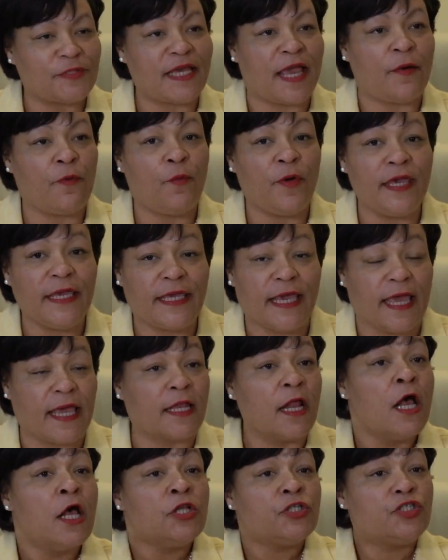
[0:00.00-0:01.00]
Day
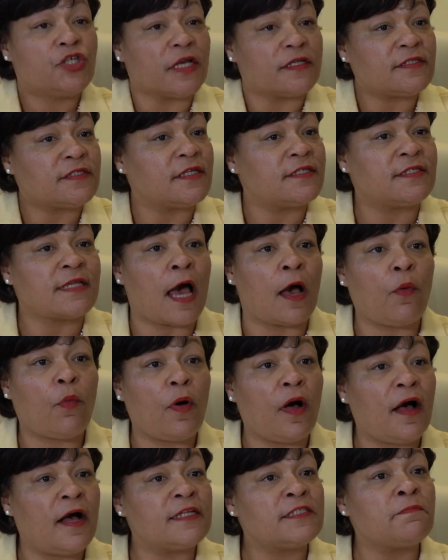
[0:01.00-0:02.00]
weekend, just as I
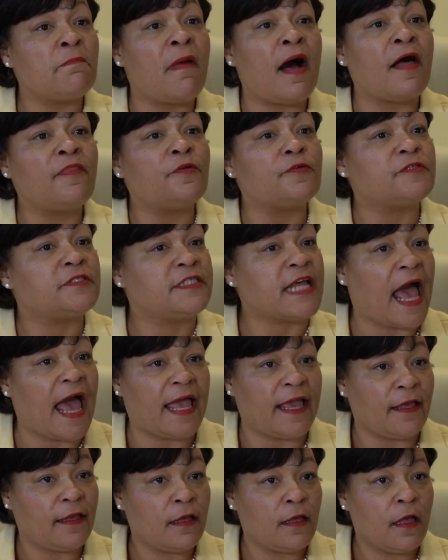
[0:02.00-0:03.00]
was Mother's
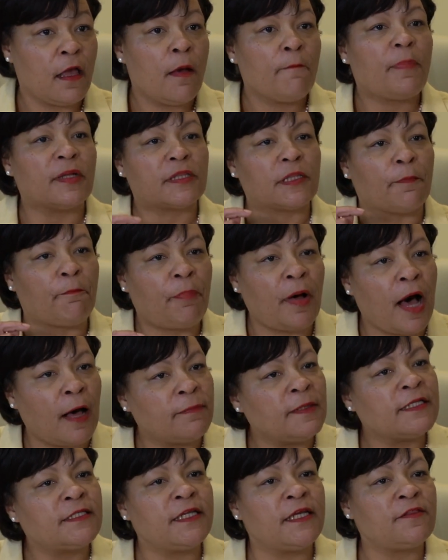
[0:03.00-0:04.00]
Day. But the
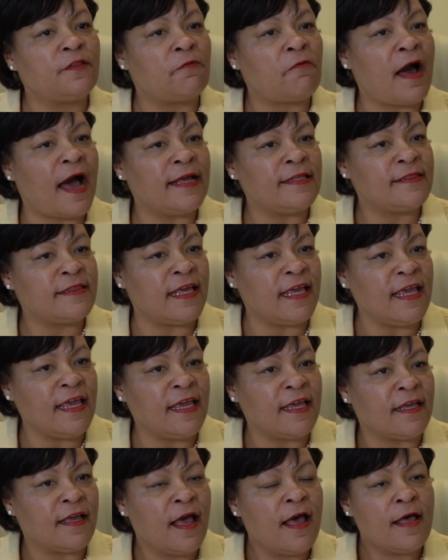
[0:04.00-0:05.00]
public did the right
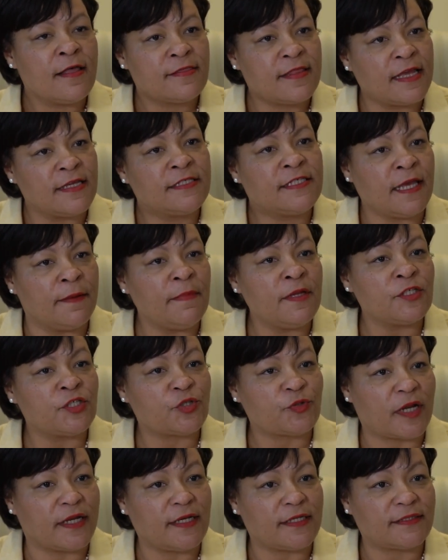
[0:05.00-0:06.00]
thing. They
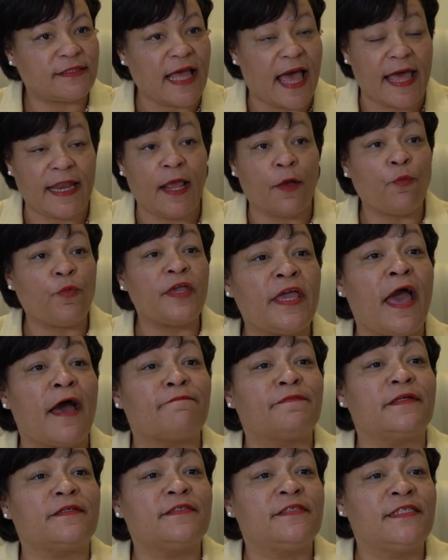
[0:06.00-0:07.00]
demonstrated that, and
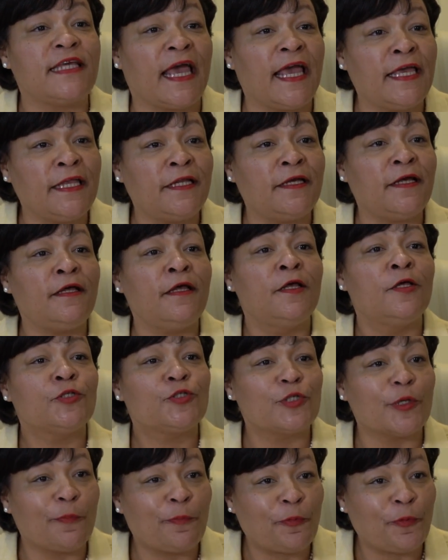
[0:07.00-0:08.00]
have the data
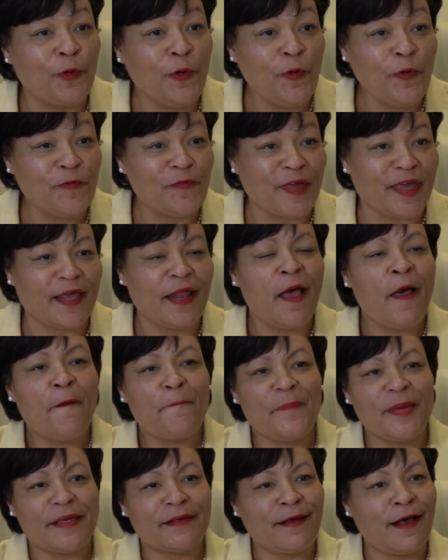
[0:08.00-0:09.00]
to prove it
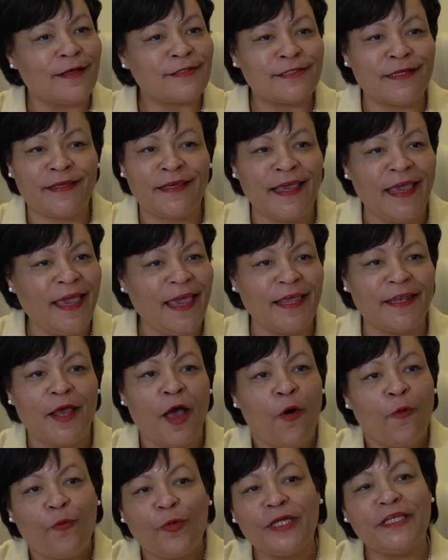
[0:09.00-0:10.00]
because, again,
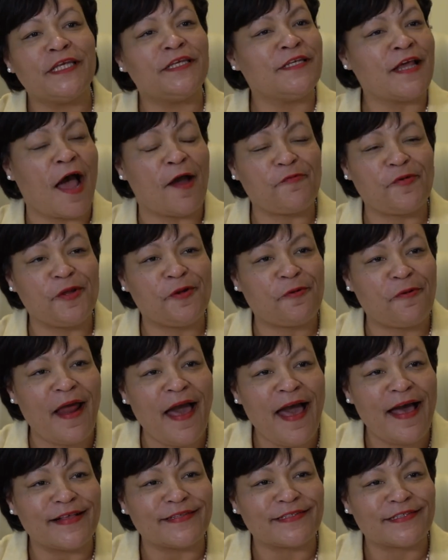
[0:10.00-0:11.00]
we did not
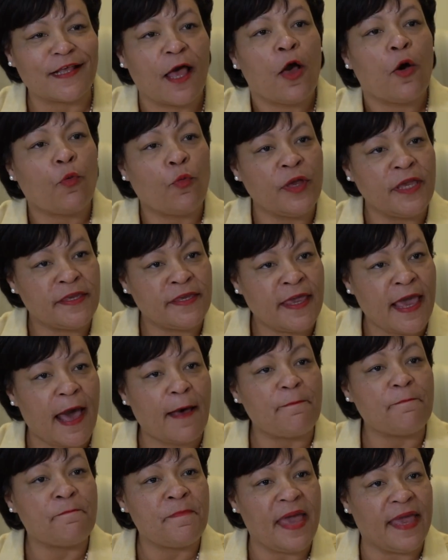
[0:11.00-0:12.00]
regress. We
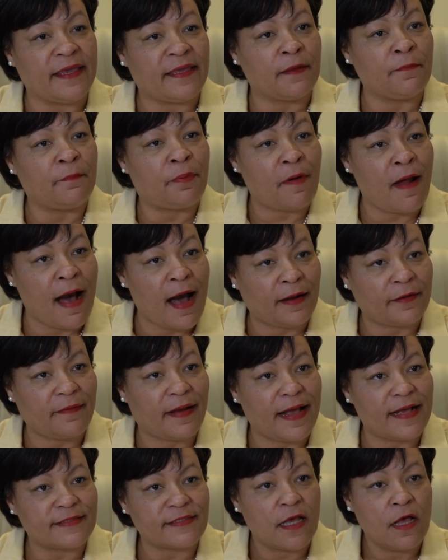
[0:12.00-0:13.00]
kept making
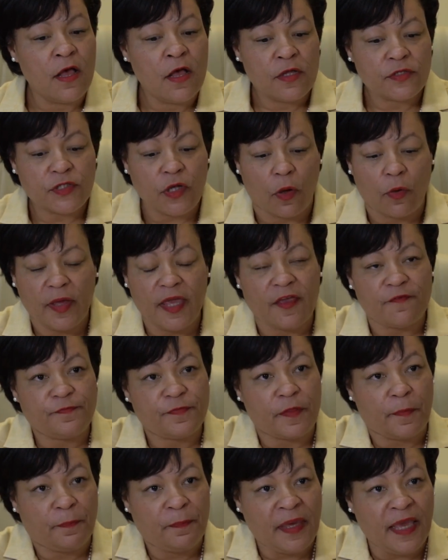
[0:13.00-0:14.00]
progress. So
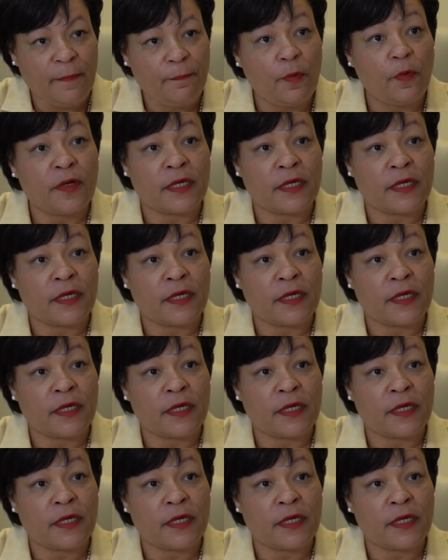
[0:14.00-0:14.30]
if the people